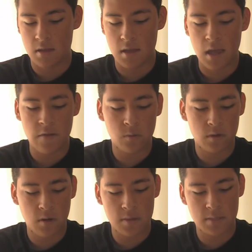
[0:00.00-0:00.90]

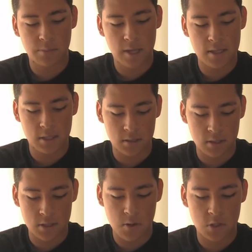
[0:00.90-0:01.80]
Everyone always complains that
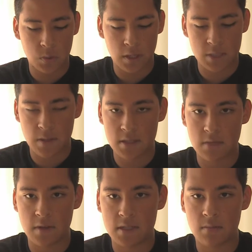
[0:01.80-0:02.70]
this loader is really
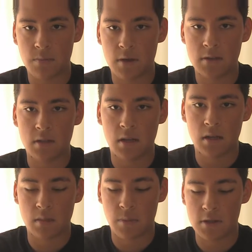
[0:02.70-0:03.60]
expensive as compared
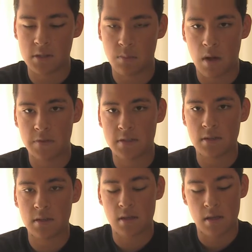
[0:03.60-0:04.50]
to the
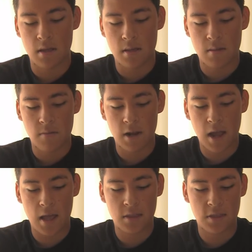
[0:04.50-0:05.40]
Prophecy, but
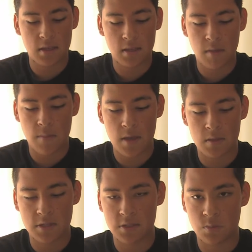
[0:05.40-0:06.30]
I think, in my
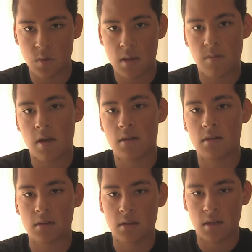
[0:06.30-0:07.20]
opinion, this is way
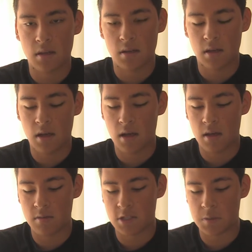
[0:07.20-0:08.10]
better
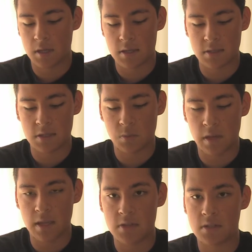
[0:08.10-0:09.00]
just because it is
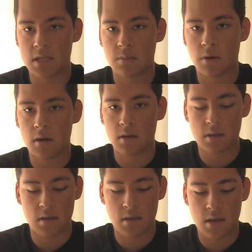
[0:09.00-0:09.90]
way easier to take
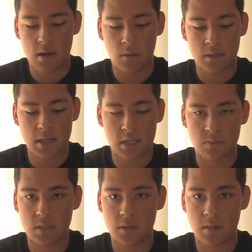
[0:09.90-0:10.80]
apart and it only
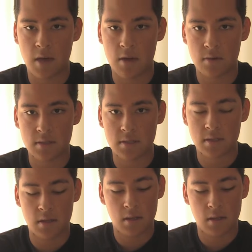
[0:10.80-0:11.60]
takes 3 AA batteries.